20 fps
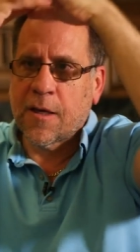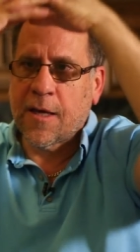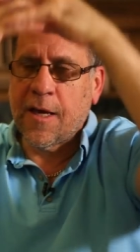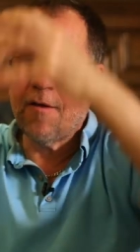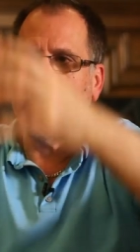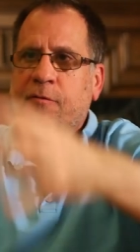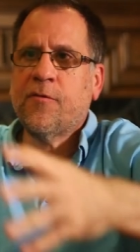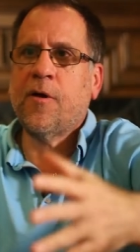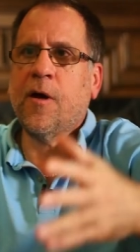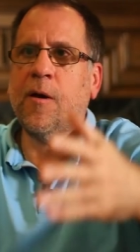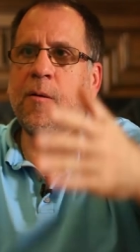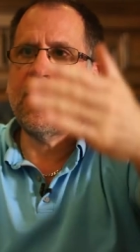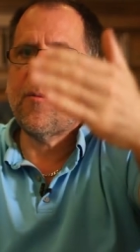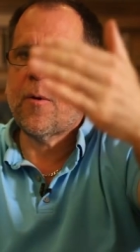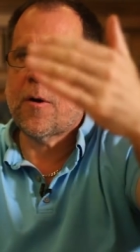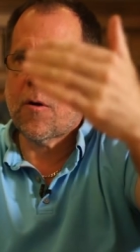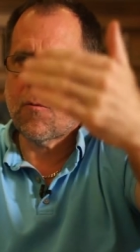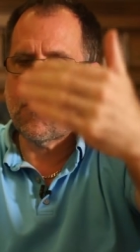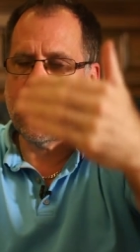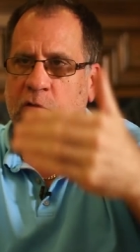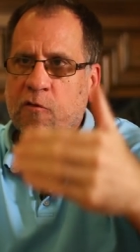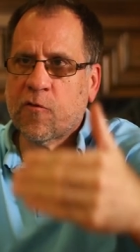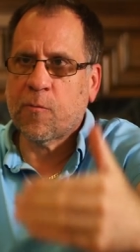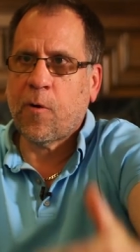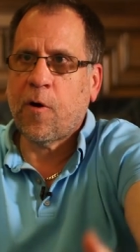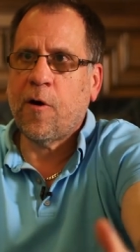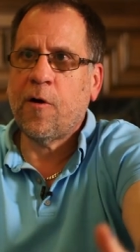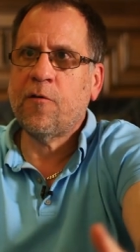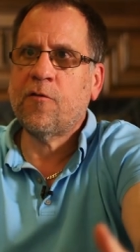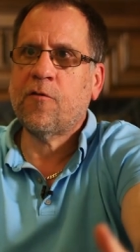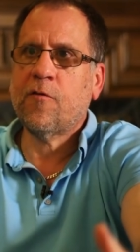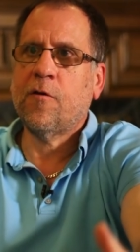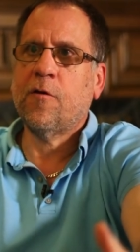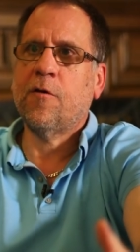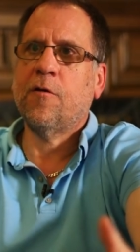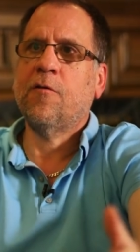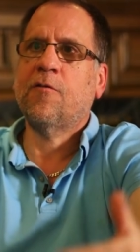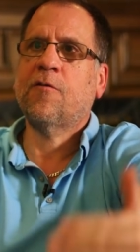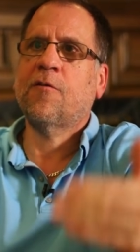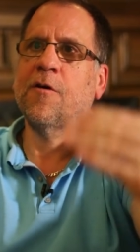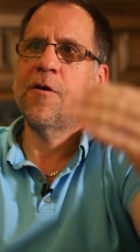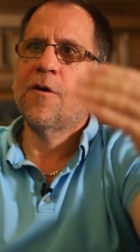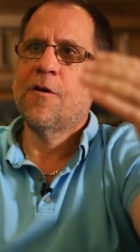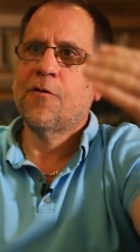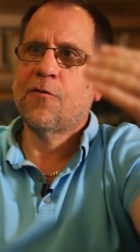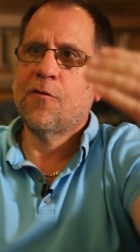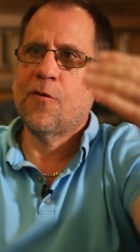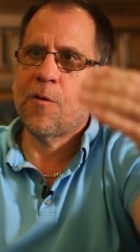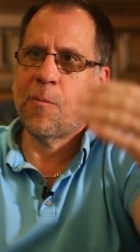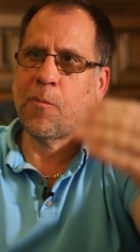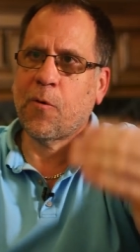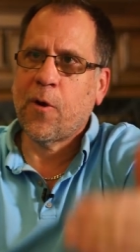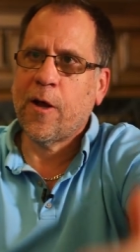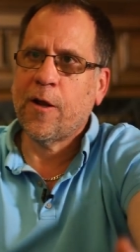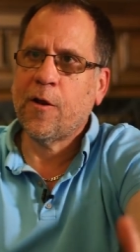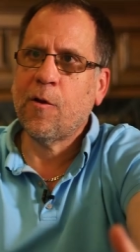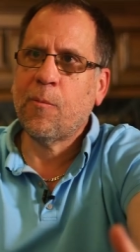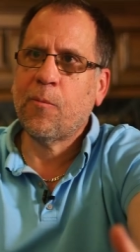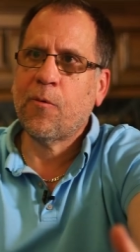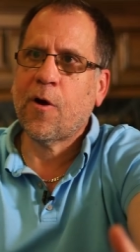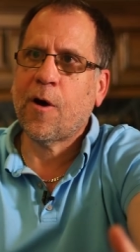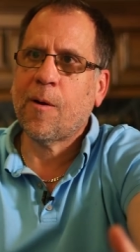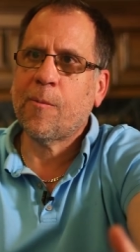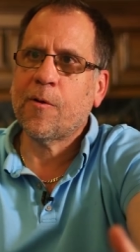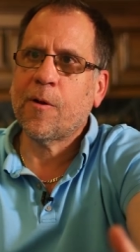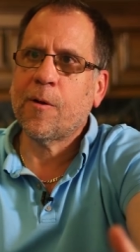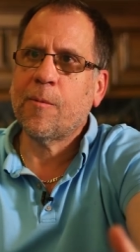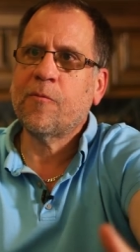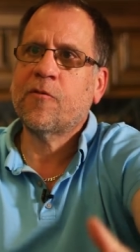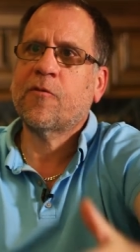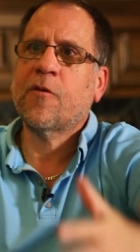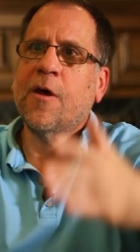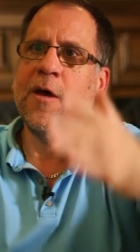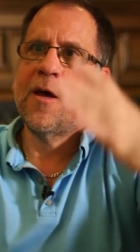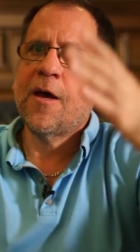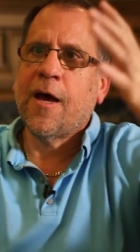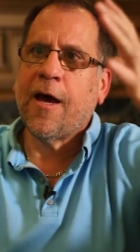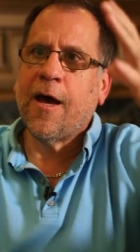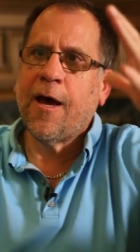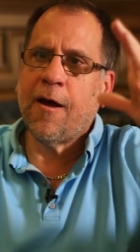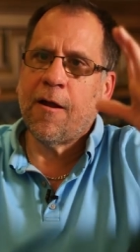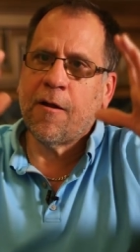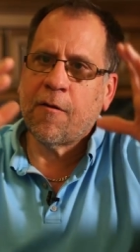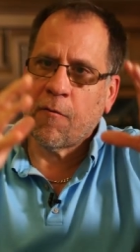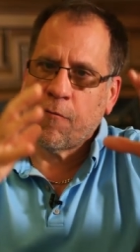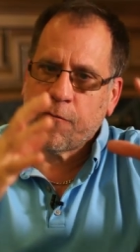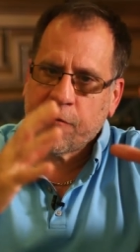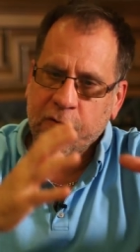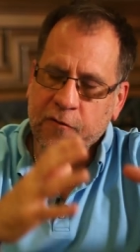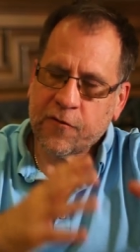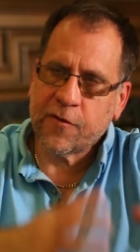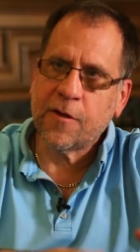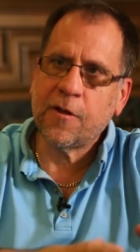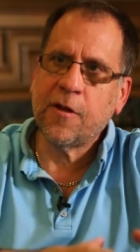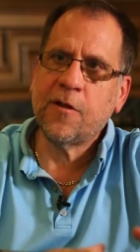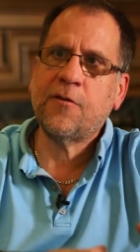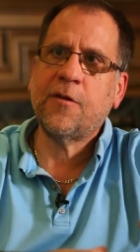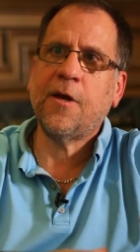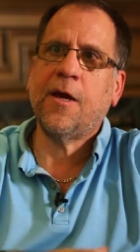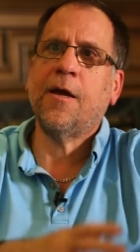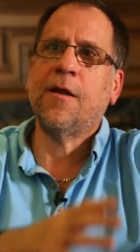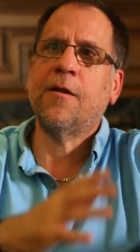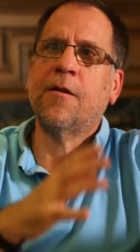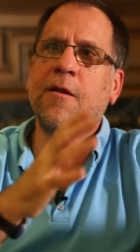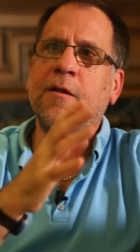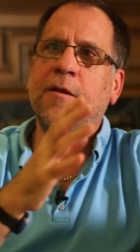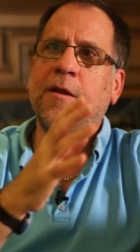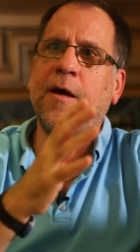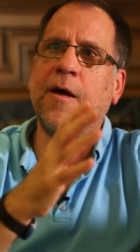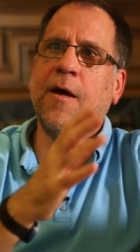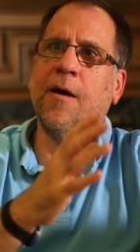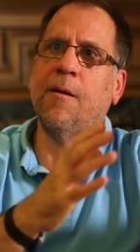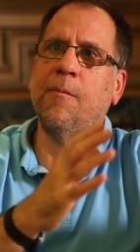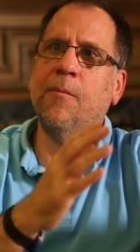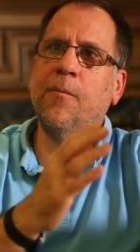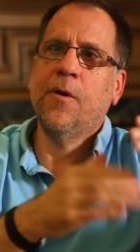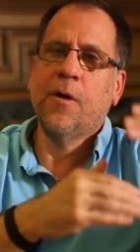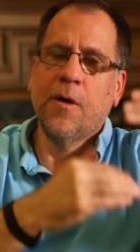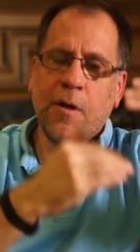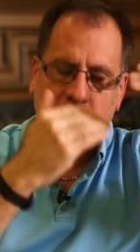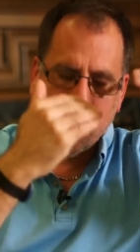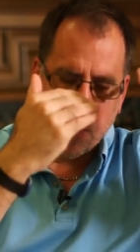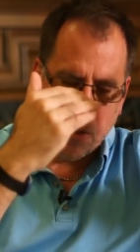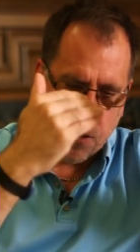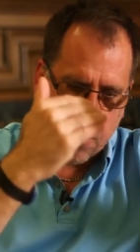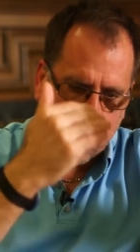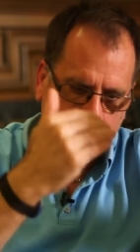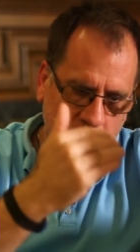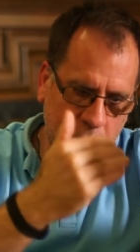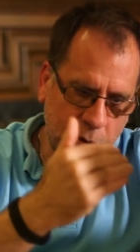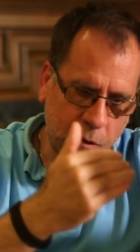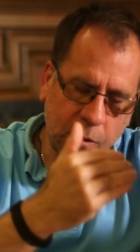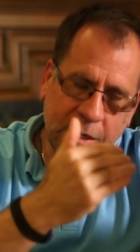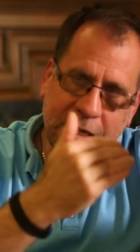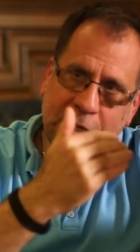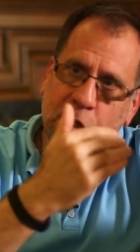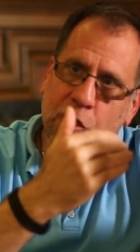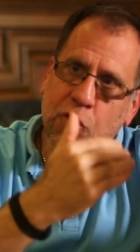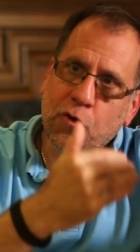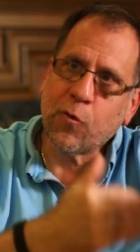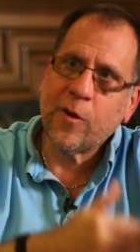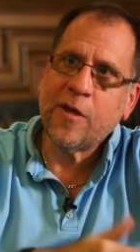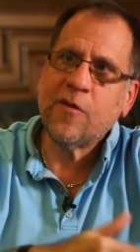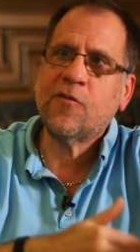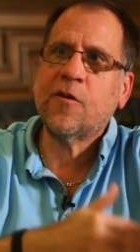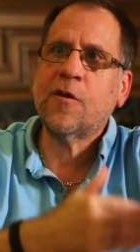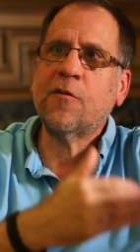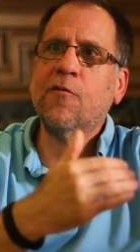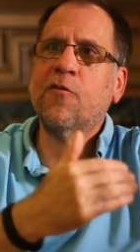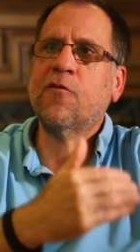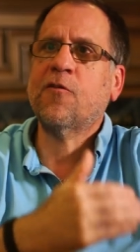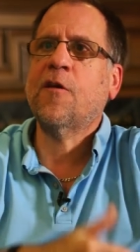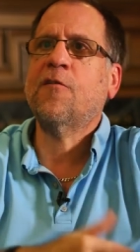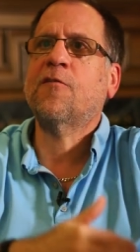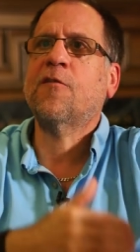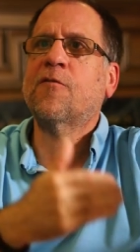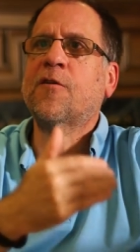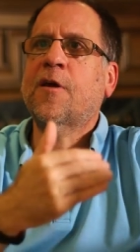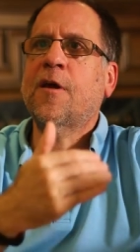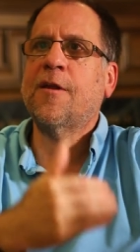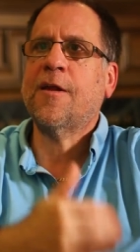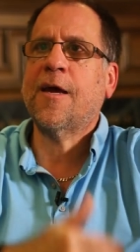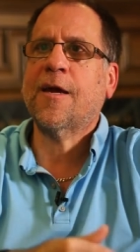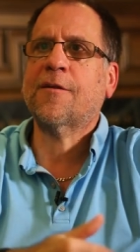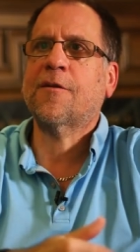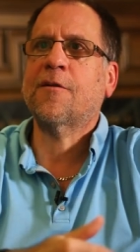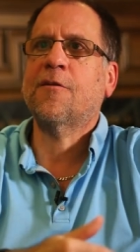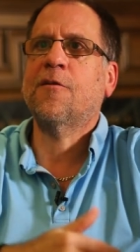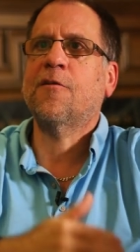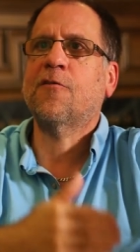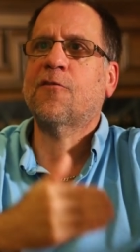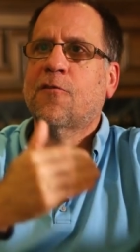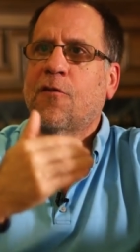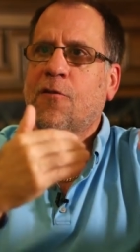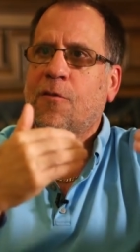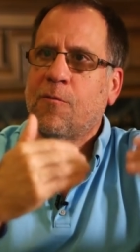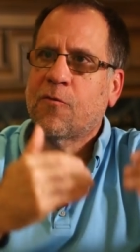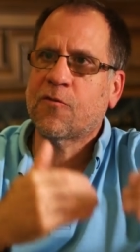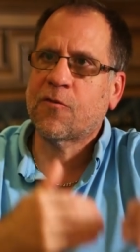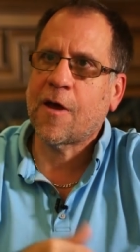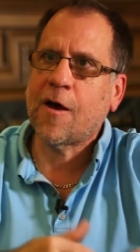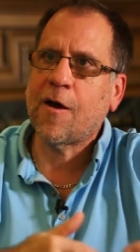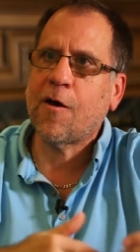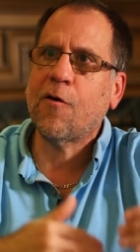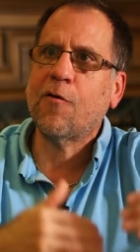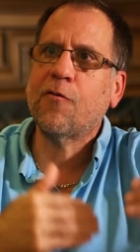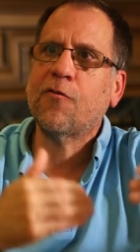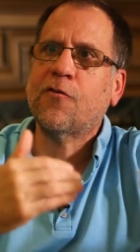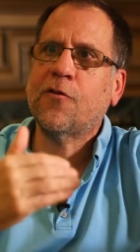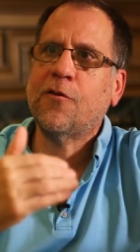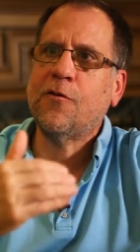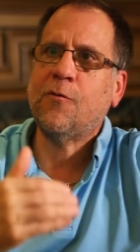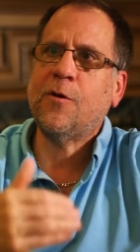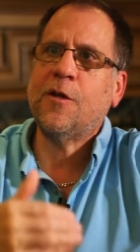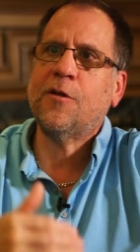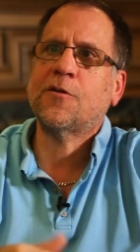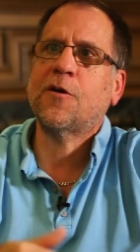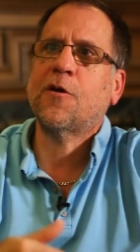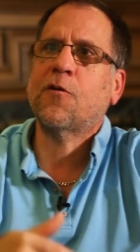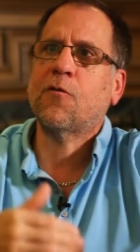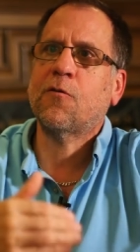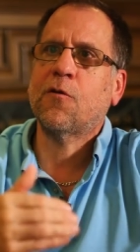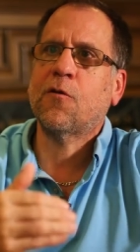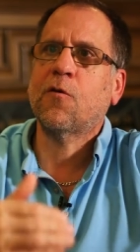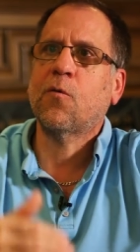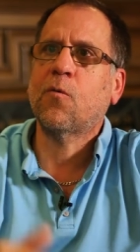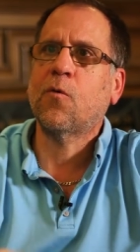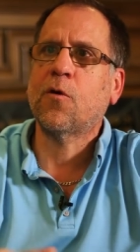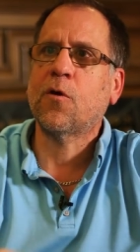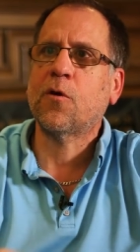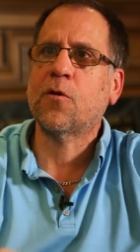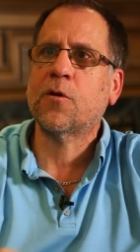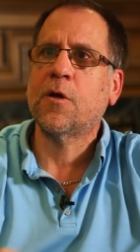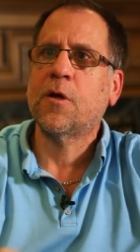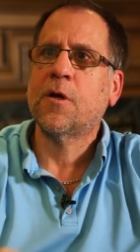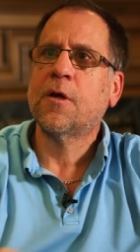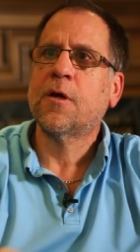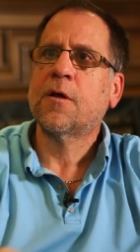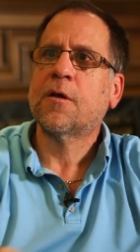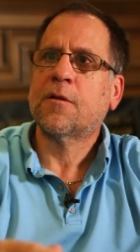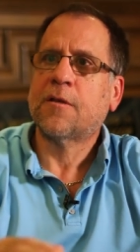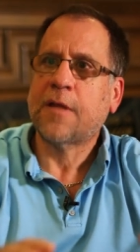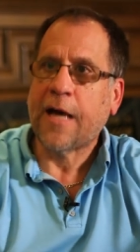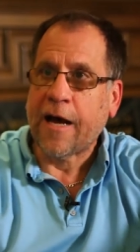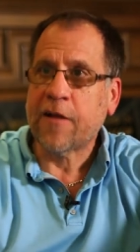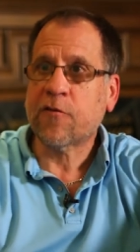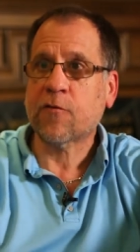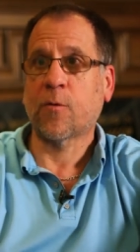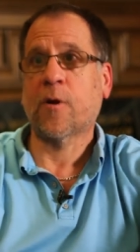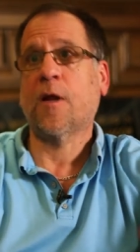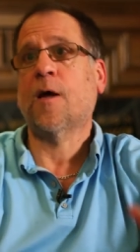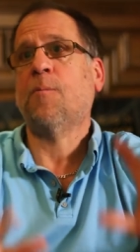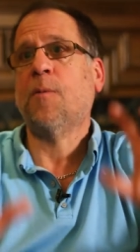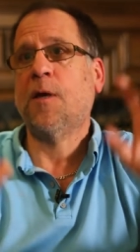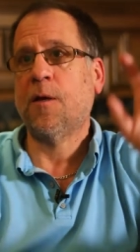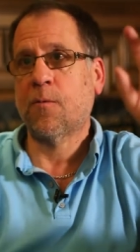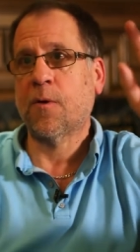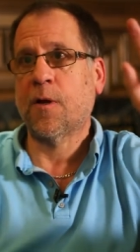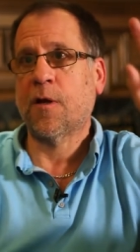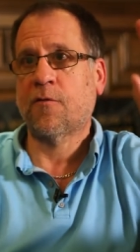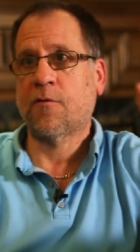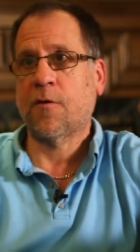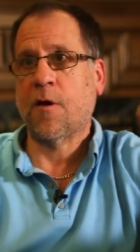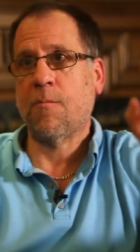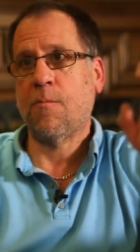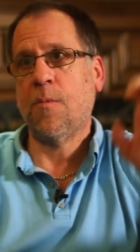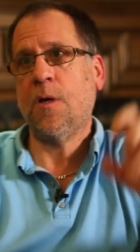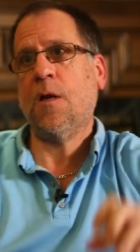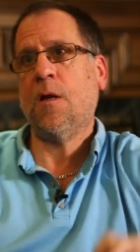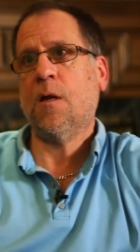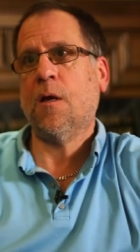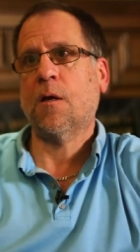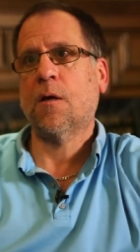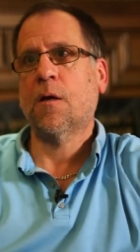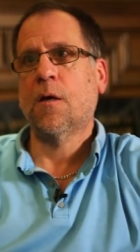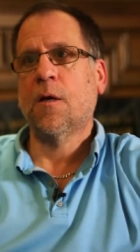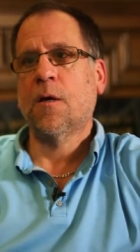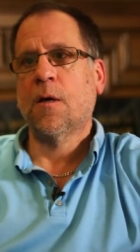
give them responses to the perennial problems and facilitate them, you know, increasing their sense of connectedness to themselves, to each other, and the world. That's what I mean when I say meaning.